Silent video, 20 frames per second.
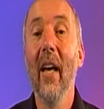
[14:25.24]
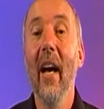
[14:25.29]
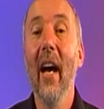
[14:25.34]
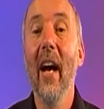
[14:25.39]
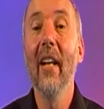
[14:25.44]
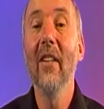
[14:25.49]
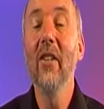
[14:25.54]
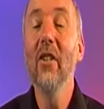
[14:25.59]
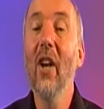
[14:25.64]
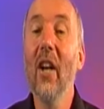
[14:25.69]

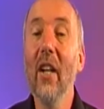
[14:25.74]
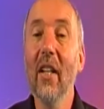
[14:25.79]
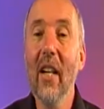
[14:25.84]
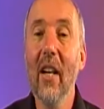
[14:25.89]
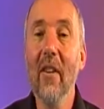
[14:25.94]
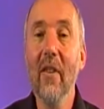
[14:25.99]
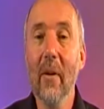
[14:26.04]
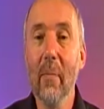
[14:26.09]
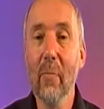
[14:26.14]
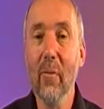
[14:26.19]
And you kind of
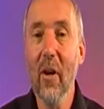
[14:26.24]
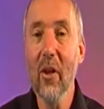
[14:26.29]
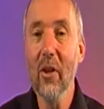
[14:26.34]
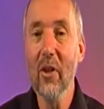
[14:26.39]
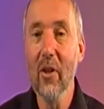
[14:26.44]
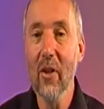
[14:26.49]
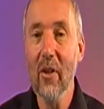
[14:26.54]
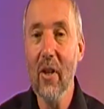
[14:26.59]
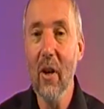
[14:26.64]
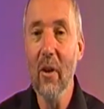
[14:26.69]
get the
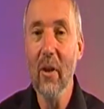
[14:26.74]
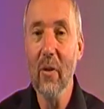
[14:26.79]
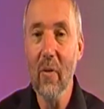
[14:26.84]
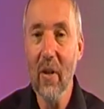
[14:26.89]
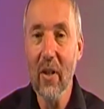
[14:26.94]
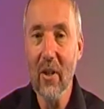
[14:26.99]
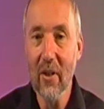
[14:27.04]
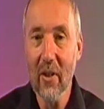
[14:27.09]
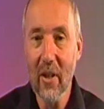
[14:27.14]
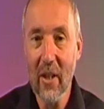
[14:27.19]
impression that the only
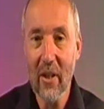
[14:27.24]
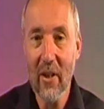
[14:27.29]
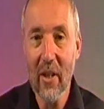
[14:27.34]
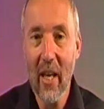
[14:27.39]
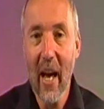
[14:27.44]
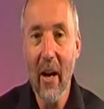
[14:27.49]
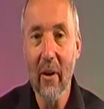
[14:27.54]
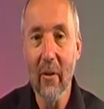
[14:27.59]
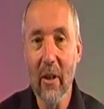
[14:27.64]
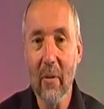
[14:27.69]
reason that he's
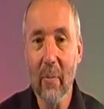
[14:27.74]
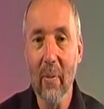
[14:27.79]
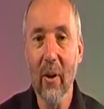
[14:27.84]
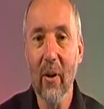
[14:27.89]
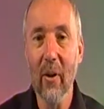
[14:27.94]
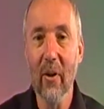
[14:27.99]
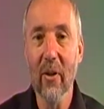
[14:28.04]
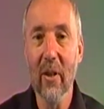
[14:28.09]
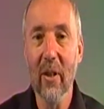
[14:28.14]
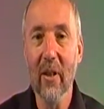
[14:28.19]
there is
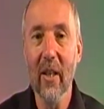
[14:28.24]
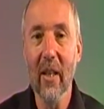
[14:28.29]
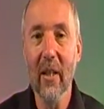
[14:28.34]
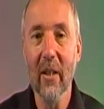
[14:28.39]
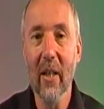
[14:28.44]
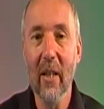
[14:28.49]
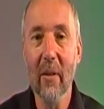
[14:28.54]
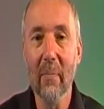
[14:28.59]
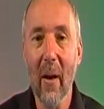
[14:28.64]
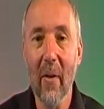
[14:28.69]
because
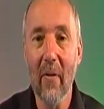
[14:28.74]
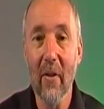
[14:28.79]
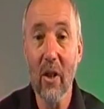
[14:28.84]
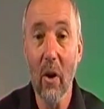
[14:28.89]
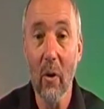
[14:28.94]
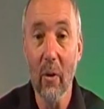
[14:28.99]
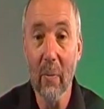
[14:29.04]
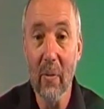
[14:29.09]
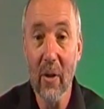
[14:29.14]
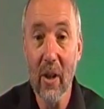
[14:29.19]
his mother
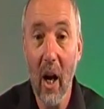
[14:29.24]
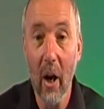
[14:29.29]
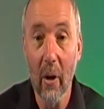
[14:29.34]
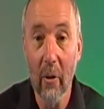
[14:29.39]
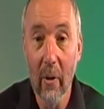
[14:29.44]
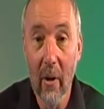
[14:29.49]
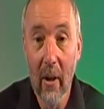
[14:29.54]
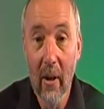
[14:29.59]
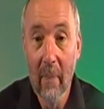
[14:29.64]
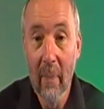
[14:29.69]
told him to
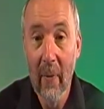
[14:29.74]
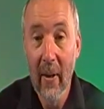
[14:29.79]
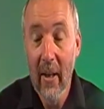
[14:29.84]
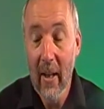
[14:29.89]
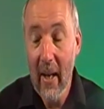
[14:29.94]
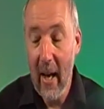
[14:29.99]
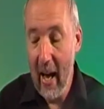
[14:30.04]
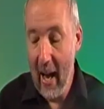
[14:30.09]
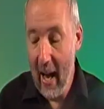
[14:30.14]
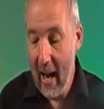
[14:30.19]
go.
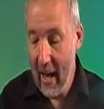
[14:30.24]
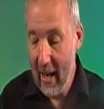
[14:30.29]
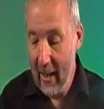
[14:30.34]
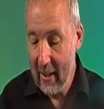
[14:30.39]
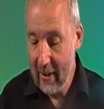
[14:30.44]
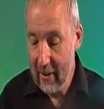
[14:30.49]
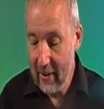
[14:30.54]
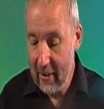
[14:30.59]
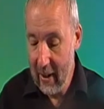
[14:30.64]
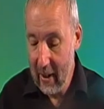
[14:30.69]

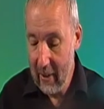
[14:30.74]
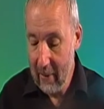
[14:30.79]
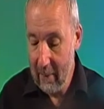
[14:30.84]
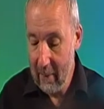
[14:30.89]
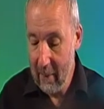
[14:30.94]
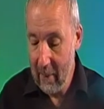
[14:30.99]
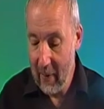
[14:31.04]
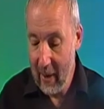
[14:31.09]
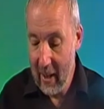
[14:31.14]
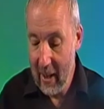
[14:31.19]
And
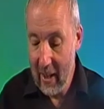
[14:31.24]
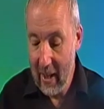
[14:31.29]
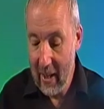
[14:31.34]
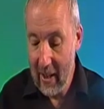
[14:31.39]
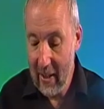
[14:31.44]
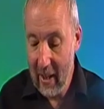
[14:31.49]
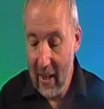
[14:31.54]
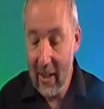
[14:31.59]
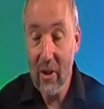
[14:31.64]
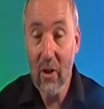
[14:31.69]

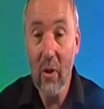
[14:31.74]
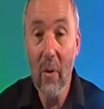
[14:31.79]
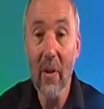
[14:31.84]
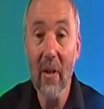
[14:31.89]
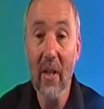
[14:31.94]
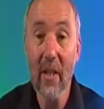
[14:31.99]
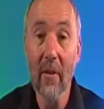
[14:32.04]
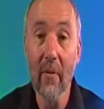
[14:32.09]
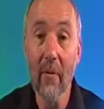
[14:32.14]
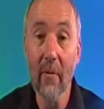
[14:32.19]
he's
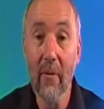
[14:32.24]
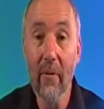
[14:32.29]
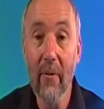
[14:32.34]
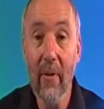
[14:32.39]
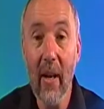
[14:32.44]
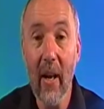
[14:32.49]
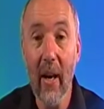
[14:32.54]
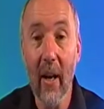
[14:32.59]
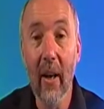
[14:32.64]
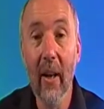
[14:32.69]
doing this in
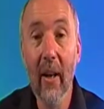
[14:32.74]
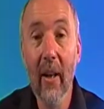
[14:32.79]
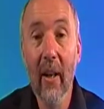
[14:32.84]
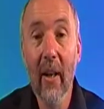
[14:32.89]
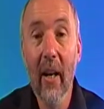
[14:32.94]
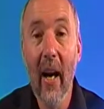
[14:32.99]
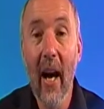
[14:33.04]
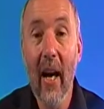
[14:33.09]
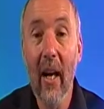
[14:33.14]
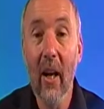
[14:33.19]
fear,
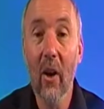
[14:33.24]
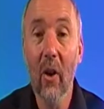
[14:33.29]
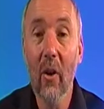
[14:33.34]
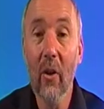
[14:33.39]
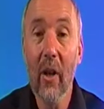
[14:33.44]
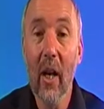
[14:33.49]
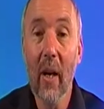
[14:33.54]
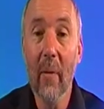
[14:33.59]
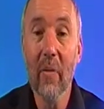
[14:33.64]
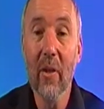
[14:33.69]
and
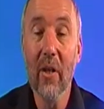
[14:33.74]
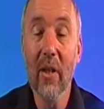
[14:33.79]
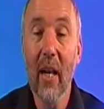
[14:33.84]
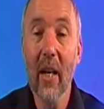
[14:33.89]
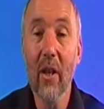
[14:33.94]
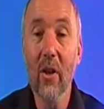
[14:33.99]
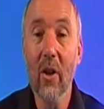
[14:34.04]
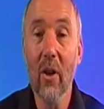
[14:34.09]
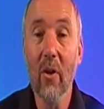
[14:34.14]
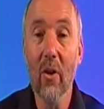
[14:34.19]
along comes this
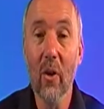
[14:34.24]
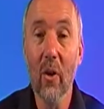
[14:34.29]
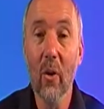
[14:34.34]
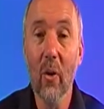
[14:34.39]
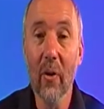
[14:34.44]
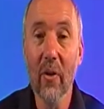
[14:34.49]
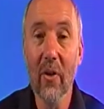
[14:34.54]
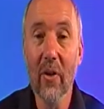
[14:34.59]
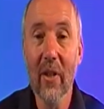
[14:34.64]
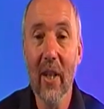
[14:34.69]
angel of the
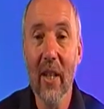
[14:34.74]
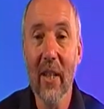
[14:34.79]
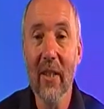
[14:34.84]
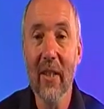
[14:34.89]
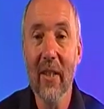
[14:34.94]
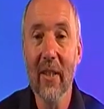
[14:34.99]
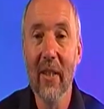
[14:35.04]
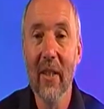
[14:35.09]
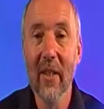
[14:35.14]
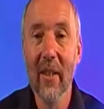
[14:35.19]
Lord and
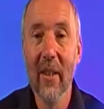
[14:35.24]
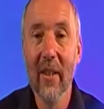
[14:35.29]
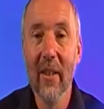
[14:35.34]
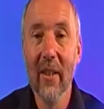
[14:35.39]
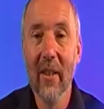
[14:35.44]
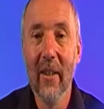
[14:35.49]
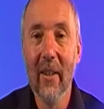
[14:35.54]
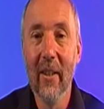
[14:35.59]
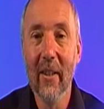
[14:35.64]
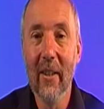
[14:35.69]
says,
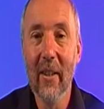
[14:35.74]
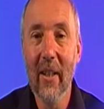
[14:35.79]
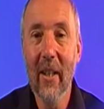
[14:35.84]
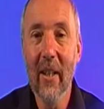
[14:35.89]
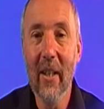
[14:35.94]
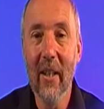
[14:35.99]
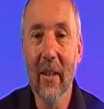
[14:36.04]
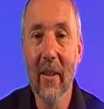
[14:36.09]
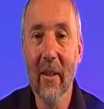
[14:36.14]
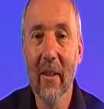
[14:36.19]

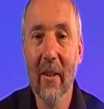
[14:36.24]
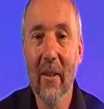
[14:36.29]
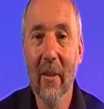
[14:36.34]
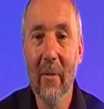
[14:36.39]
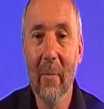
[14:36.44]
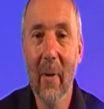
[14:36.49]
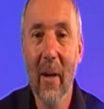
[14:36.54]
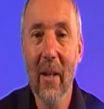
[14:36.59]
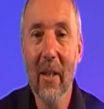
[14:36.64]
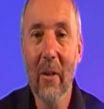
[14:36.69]
Gideon,
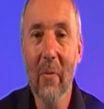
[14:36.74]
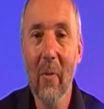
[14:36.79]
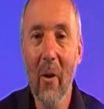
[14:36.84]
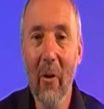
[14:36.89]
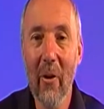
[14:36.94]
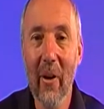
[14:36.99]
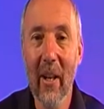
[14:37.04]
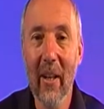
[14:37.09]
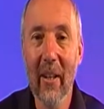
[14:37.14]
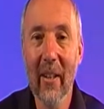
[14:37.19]
mighty
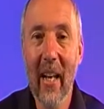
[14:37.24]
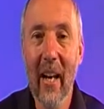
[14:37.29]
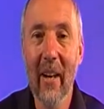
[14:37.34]
warrior.